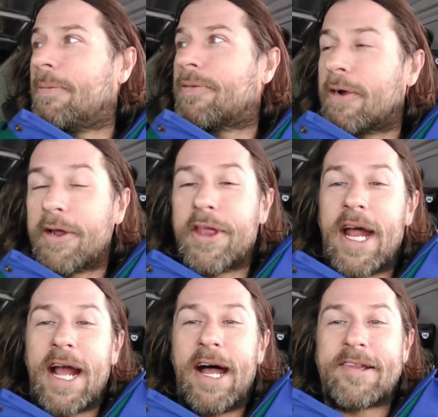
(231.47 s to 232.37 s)
I'm thrilled that
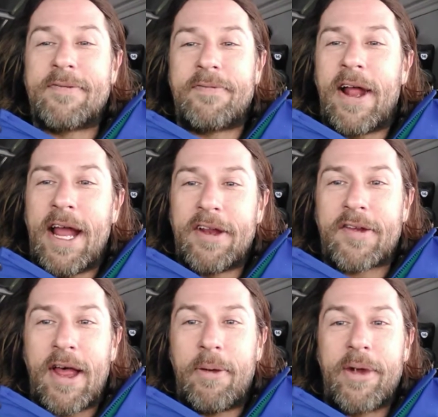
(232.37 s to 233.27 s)
I got some
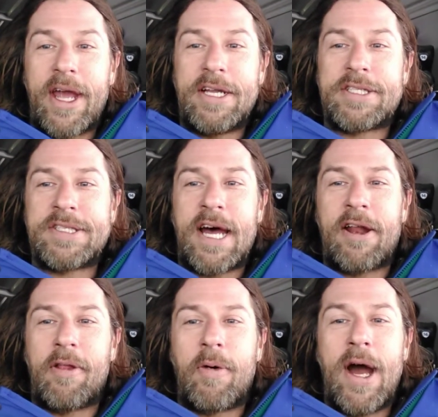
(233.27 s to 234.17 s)
financial obligations
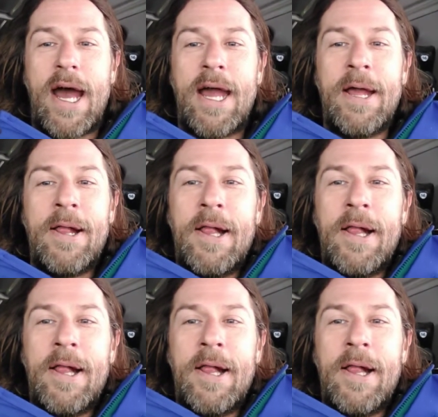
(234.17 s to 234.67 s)
out of the way,